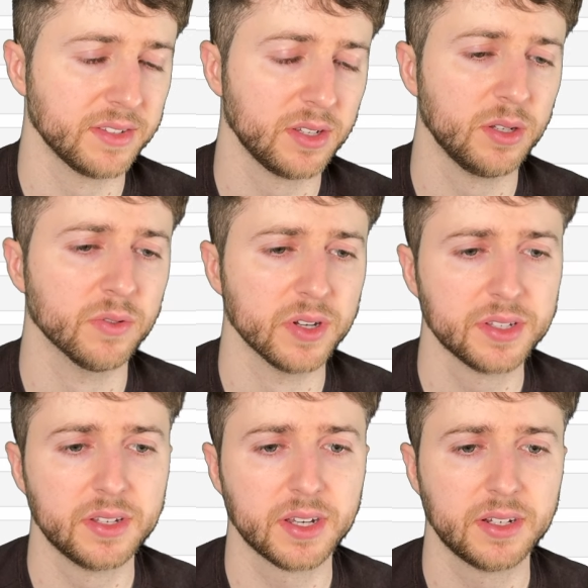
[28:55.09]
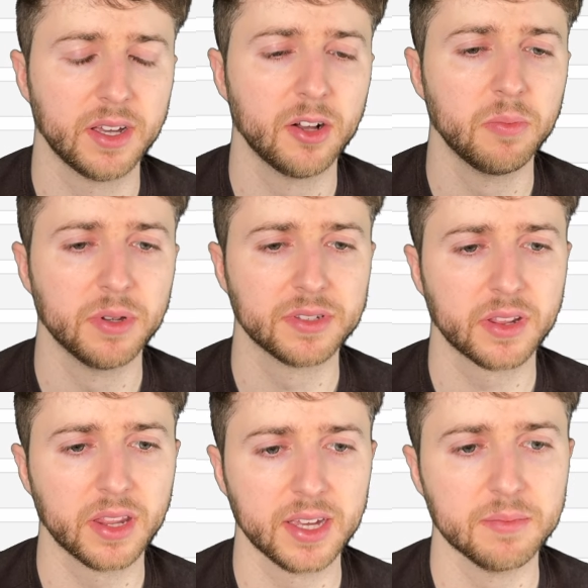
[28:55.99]
heuristic to help us
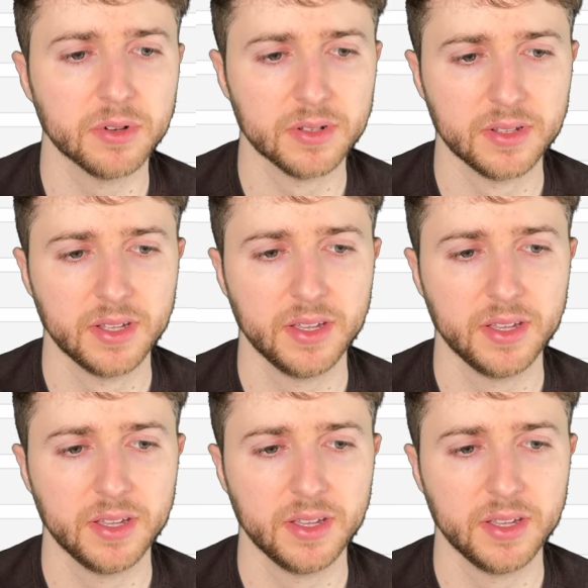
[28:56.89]
label.